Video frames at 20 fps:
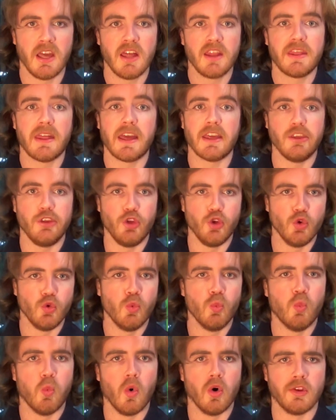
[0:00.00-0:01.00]
that you
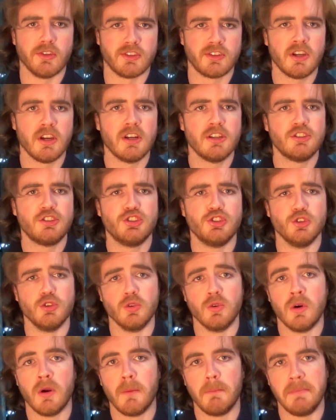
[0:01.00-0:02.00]
want
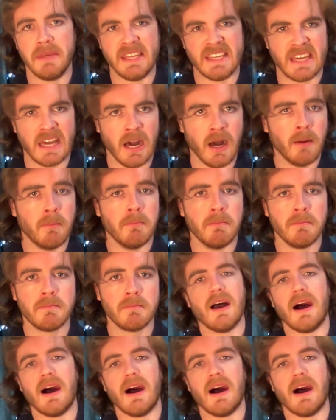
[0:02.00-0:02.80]
to become.